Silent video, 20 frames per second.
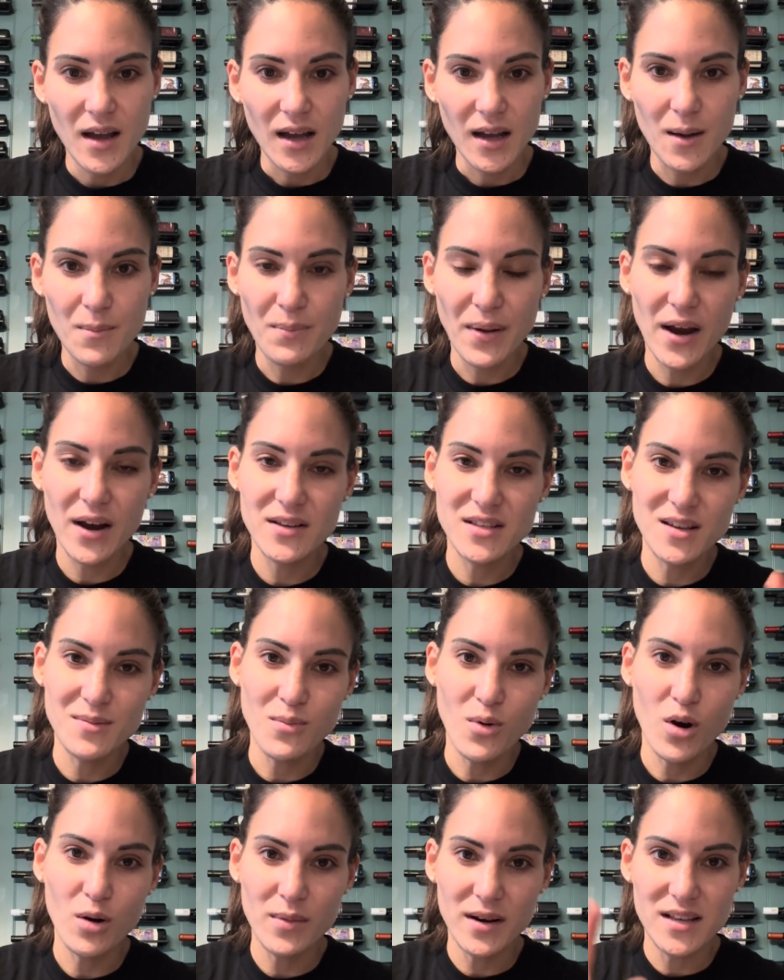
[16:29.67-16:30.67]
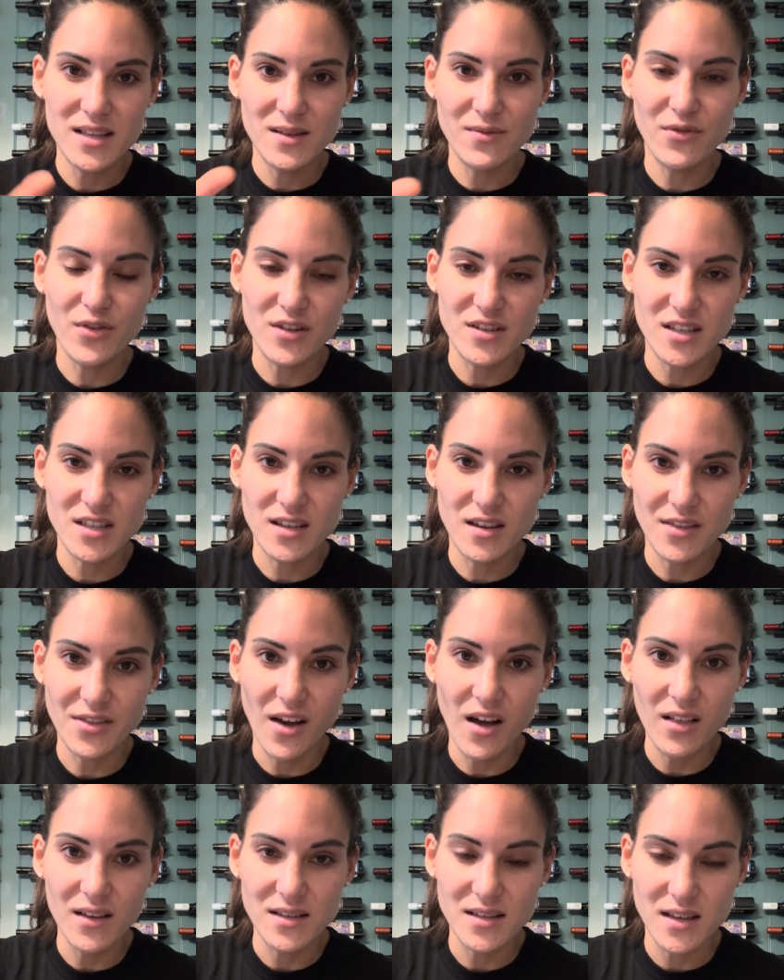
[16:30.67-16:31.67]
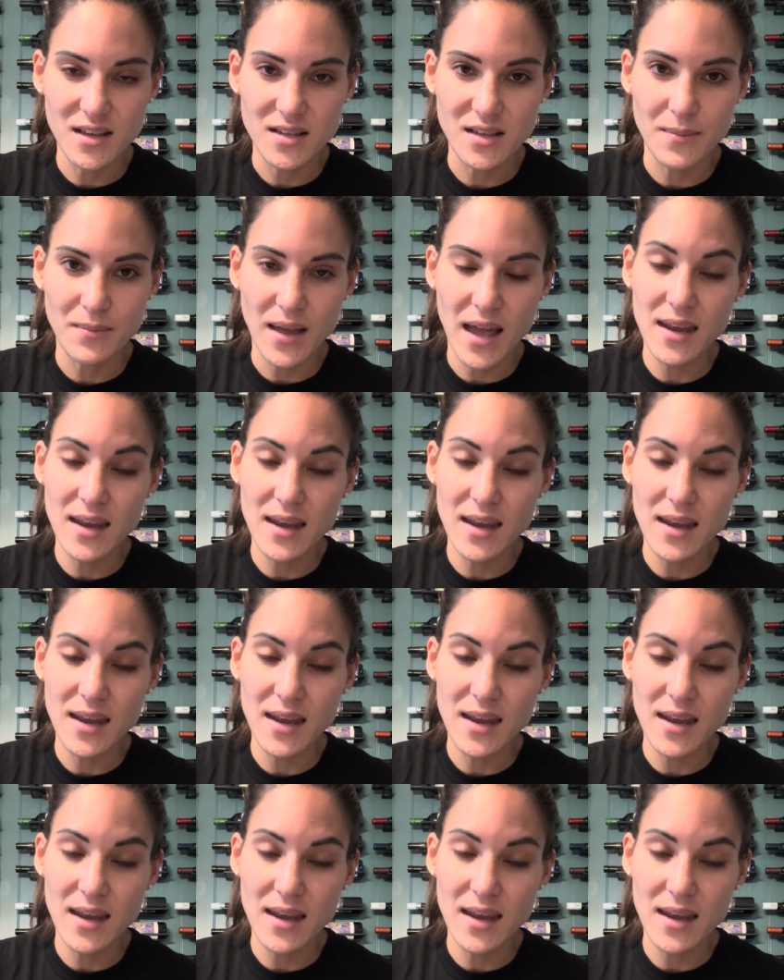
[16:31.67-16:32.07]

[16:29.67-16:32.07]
compared to Mormonism versus Catholicism.